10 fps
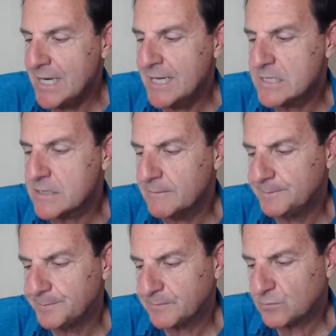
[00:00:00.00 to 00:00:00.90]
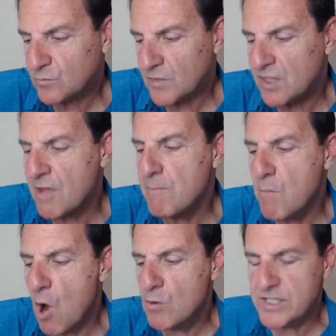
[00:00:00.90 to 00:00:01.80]
is the
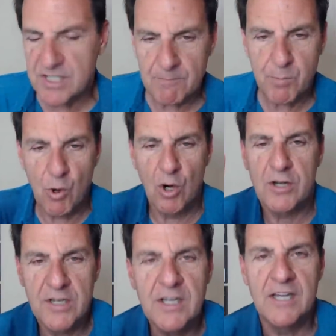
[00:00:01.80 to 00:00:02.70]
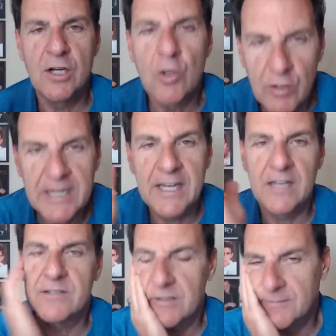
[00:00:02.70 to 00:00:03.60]
most important
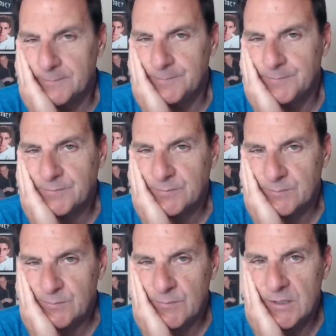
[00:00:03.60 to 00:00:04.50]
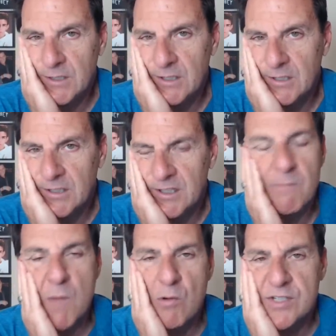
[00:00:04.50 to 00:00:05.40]
ingredient the
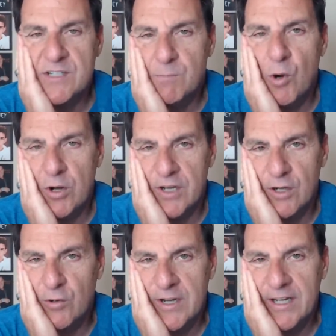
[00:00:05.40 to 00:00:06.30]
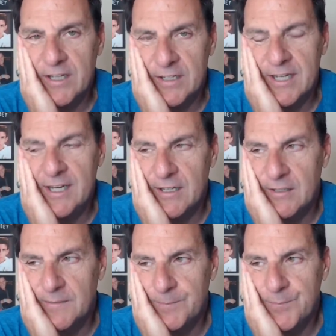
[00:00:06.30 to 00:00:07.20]
most important ingredient
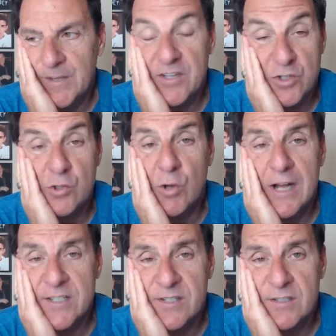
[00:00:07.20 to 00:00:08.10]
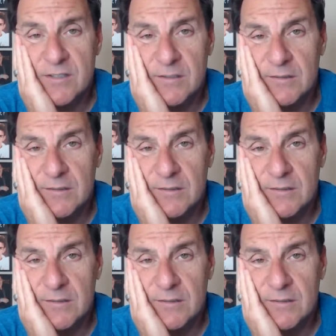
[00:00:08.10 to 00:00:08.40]
needed is trust